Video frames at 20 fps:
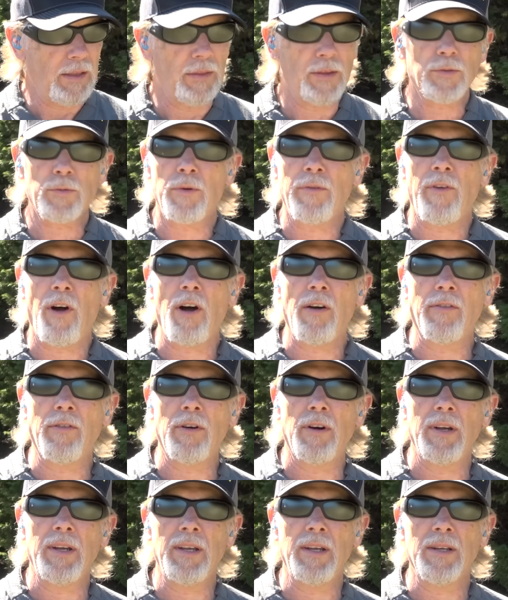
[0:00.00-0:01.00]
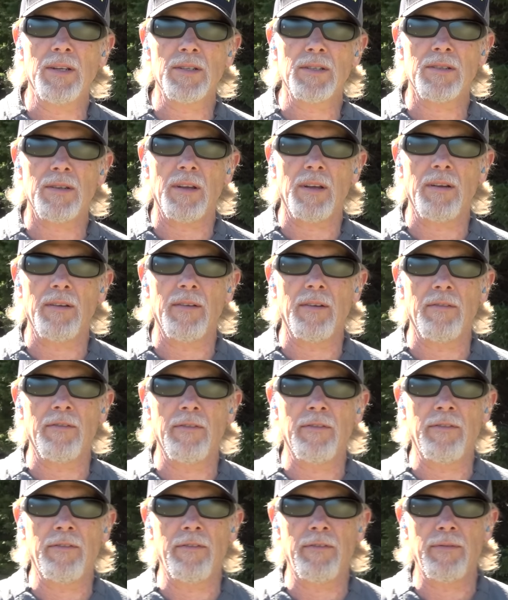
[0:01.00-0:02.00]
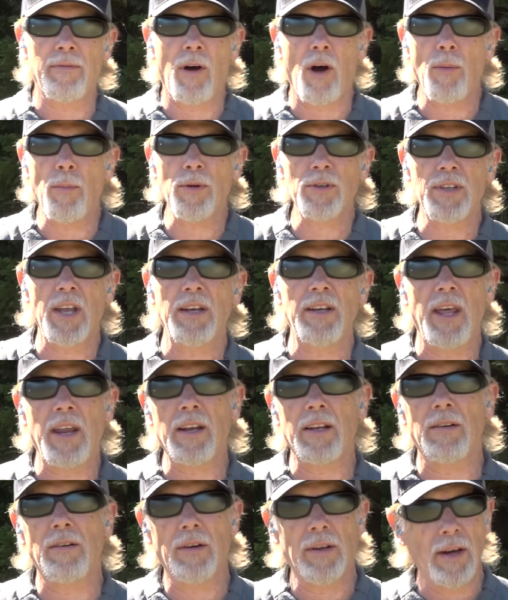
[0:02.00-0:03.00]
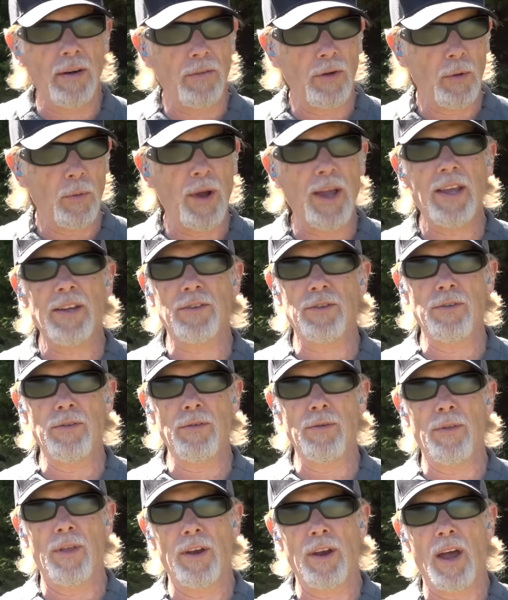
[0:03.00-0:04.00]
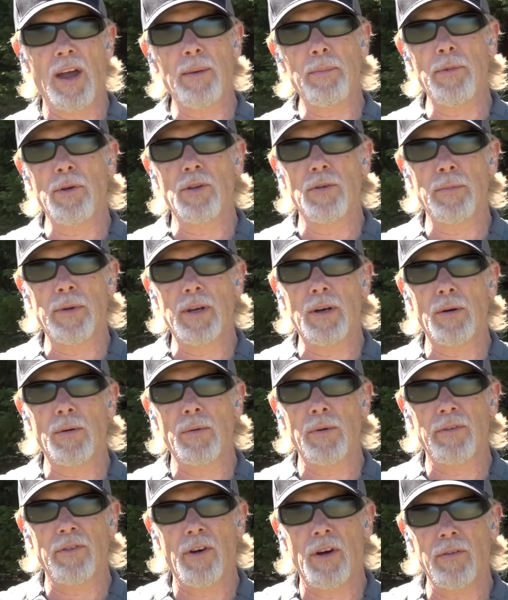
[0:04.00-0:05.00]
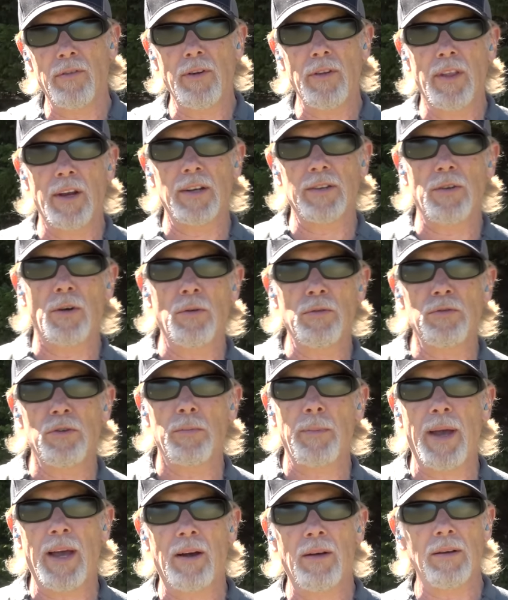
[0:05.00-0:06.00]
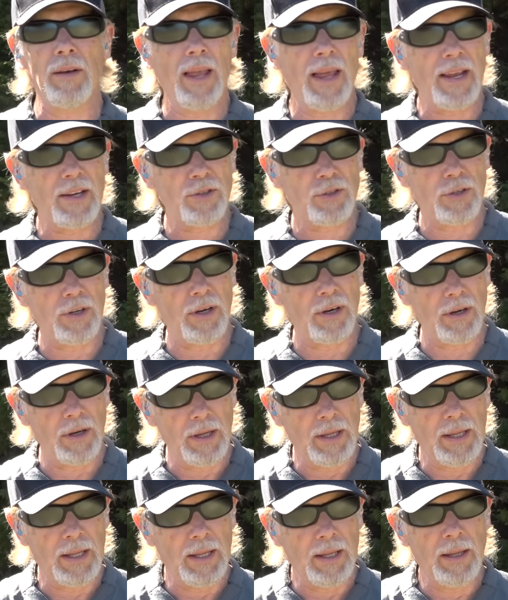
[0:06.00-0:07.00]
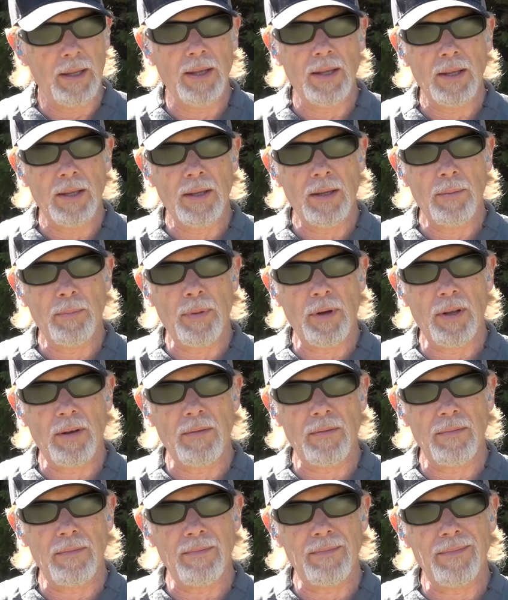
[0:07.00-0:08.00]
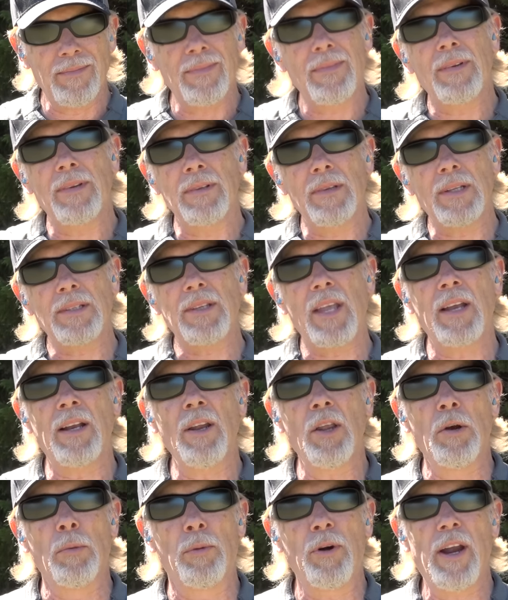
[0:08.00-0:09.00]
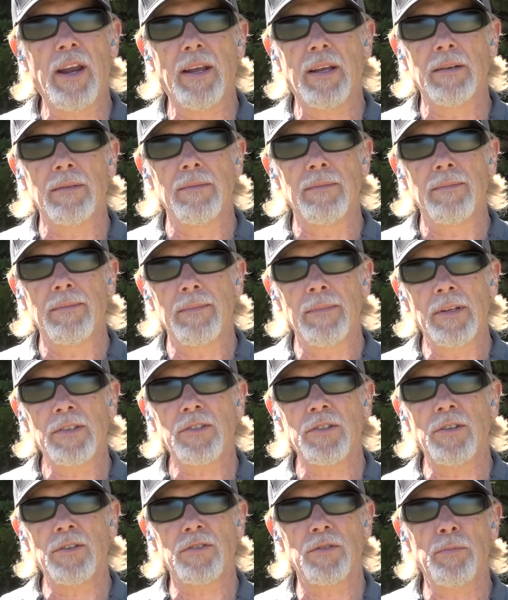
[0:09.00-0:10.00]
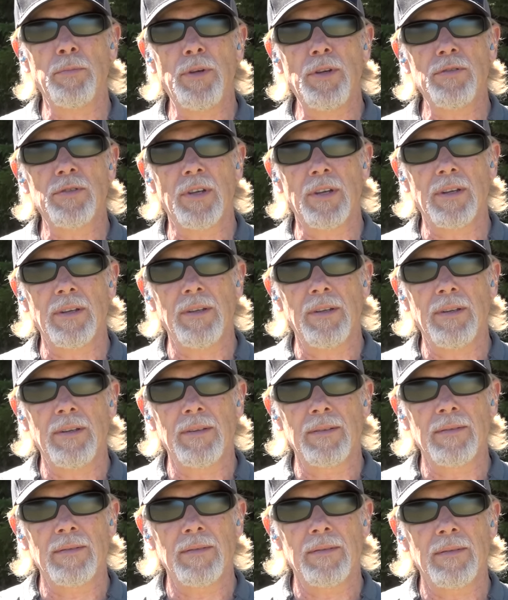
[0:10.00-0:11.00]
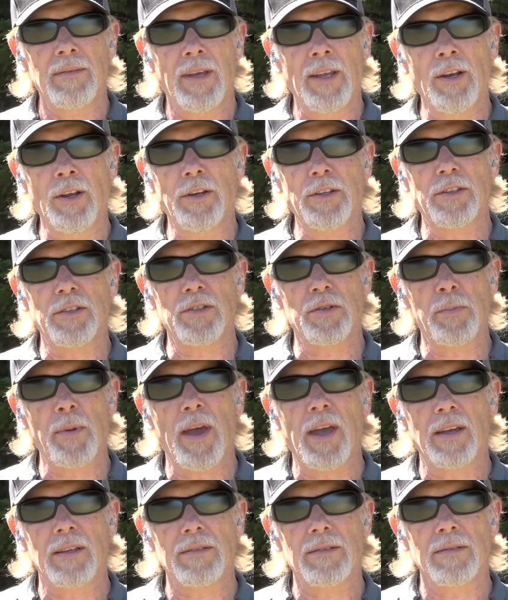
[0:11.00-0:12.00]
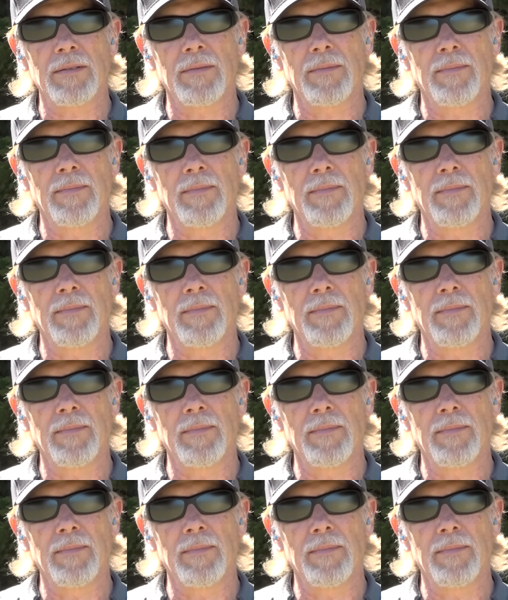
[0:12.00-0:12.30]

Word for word: This revolver is almost identical in every way to the 9mm revolver that I told you about last year. But let's take a little break, listen to some music, and look at the specs.